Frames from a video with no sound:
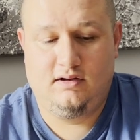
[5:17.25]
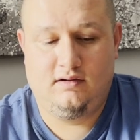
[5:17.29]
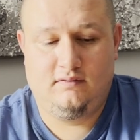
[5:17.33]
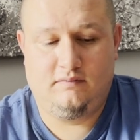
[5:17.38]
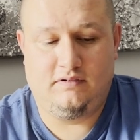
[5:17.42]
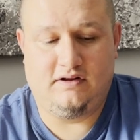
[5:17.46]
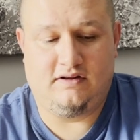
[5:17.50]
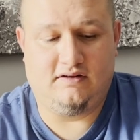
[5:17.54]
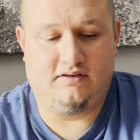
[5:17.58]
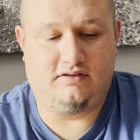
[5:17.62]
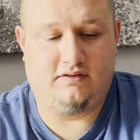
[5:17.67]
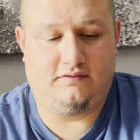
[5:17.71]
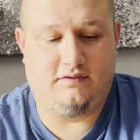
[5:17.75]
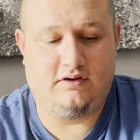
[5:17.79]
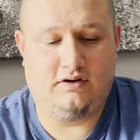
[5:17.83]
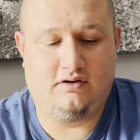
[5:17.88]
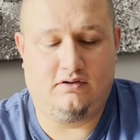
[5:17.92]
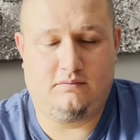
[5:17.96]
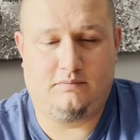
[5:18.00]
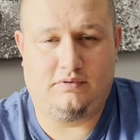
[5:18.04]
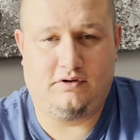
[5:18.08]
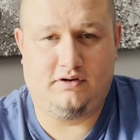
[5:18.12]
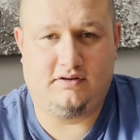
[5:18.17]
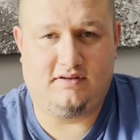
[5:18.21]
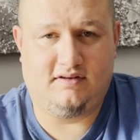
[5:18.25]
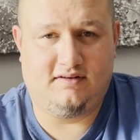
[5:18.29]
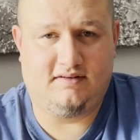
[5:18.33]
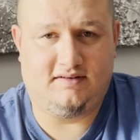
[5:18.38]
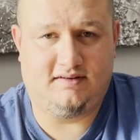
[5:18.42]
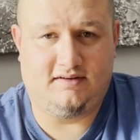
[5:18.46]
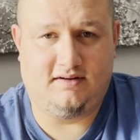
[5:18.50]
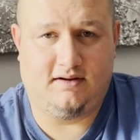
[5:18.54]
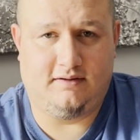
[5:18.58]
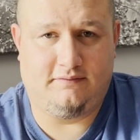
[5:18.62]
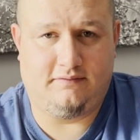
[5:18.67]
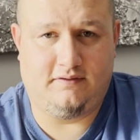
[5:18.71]
because if you don't put this
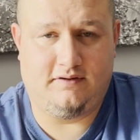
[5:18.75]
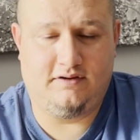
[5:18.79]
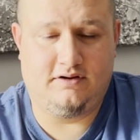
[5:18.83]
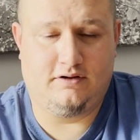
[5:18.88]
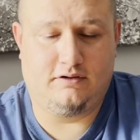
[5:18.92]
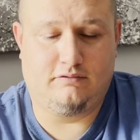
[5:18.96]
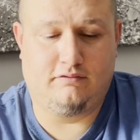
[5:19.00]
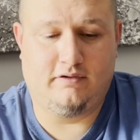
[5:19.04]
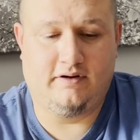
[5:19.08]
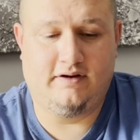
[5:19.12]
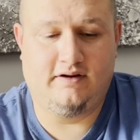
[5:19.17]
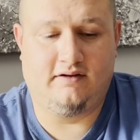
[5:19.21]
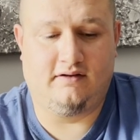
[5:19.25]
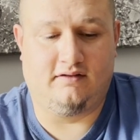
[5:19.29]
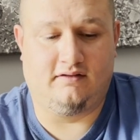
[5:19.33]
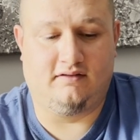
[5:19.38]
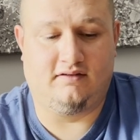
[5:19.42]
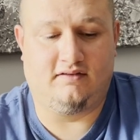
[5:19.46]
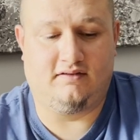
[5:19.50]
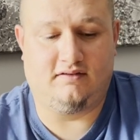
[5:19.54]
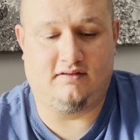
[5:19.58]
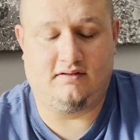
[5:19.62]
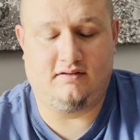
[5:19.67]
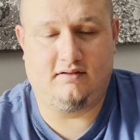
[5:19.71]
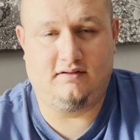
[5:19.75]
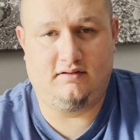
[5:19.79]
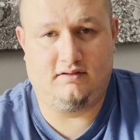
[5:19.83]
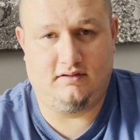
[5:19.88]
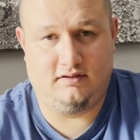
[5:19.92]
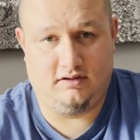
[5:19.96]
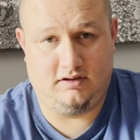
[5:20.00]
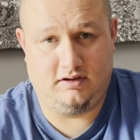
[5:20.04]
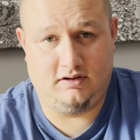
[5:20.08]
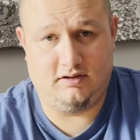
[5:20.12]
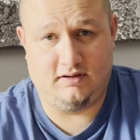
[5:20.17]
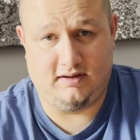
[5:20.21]
stuff in your reels,
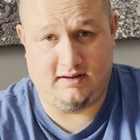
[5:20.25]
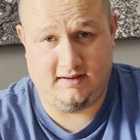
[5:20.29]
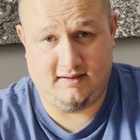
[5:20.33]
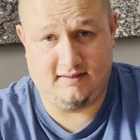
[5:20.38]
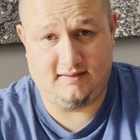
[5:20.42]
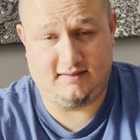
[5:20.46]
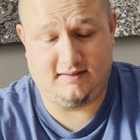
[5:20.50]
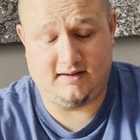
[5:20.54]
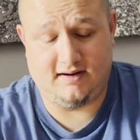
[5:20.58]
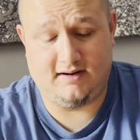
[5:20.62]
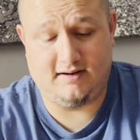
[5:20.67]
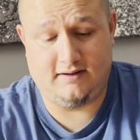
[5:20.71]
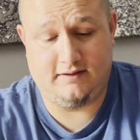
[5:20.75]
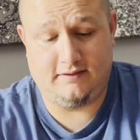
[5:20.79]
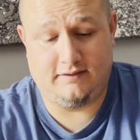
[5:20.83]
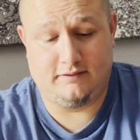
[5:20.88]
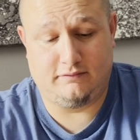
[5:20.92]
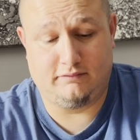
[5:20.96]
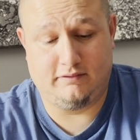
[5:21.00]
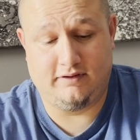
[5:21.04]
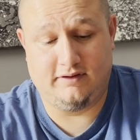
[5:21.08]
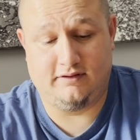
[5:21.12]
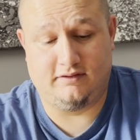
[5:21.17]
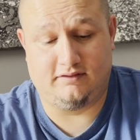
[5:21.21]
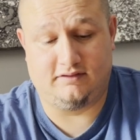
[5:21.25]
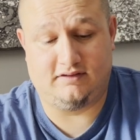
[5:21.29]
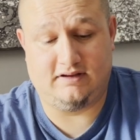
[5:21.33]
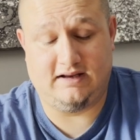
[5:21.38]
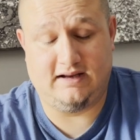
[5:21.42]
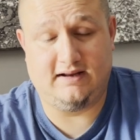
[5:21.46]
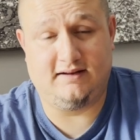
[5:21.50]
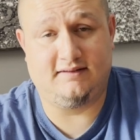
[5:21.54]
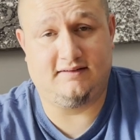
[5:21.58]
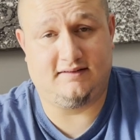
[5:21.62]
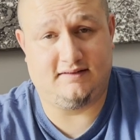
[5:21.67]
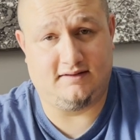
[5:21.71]
the inside of your reels
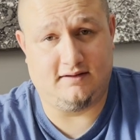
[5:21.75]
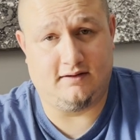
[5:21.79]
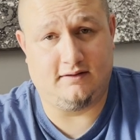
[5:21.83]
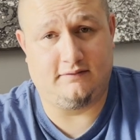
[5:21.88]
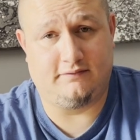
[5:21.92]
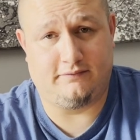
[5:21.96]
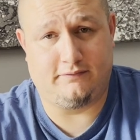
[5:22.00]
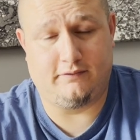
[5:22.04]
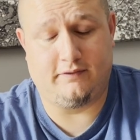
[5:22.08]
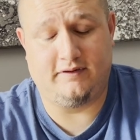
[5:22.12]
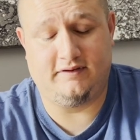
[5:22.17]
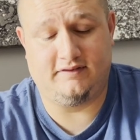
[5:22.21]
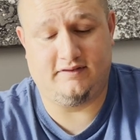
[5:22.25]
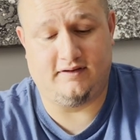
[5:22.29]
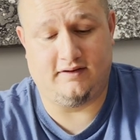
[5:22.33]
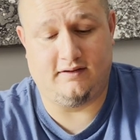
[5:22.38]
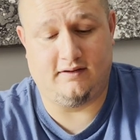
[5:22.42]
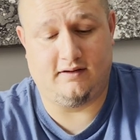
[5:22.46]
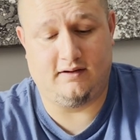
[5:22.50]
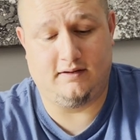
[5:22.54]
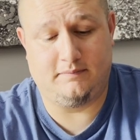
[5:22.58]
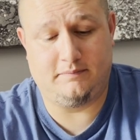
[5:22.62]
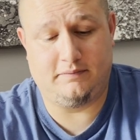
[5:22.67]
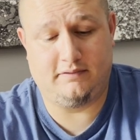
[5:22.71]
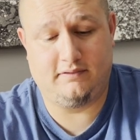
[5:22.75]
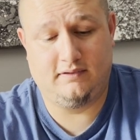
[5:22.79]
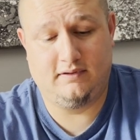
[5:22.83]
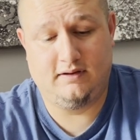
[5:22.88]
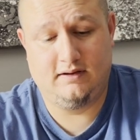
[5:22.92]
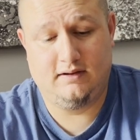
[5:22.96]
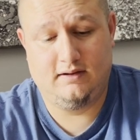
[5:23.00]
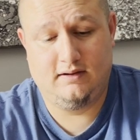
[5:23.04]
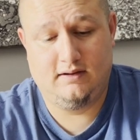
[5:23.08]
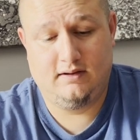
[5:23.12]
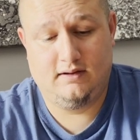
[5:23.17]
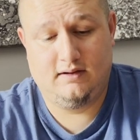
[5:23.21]
can start freezing up.
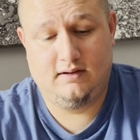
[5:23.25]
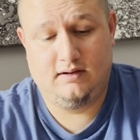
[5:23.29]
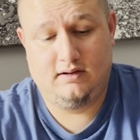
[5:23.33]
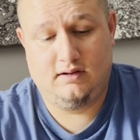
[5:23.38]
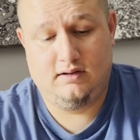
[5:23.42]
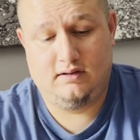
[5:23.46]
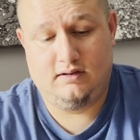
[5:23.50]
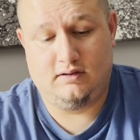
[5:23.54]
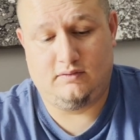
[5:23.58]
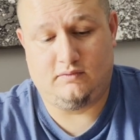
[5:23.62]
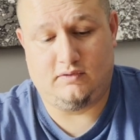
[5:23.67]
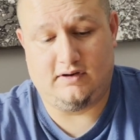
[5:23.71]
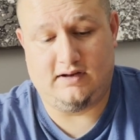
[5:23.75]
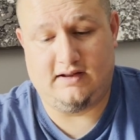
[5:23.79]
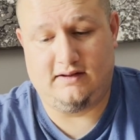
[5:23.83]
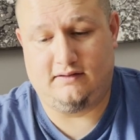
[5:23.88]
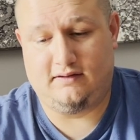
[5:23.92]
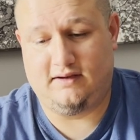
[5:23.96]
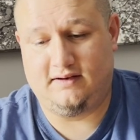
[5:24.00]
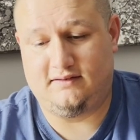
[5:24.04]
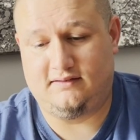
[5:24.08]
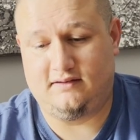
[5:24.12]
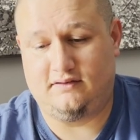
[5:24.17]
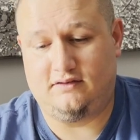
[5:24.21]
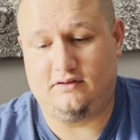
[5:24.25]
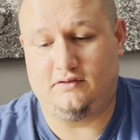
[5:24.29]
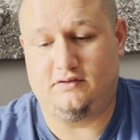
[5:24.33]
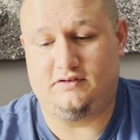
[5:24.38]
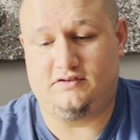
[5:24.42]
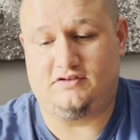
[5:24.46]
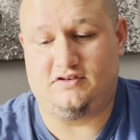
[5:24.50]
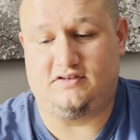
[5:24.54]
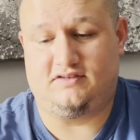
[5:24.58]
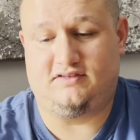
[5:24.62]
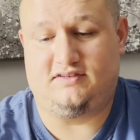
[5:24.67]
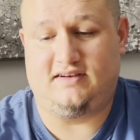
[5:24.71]
What I like to do
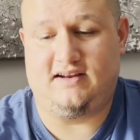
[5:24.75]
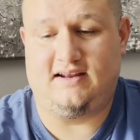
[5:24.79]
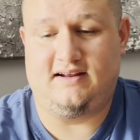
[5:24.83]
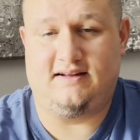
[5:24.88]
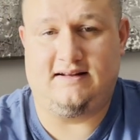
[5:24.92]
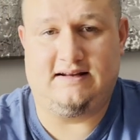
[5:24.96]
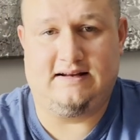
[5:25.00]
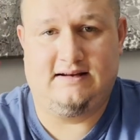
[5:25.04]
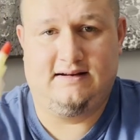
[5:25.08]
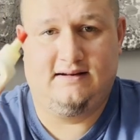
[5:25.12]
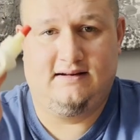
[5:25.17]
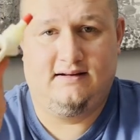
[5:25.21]
is just take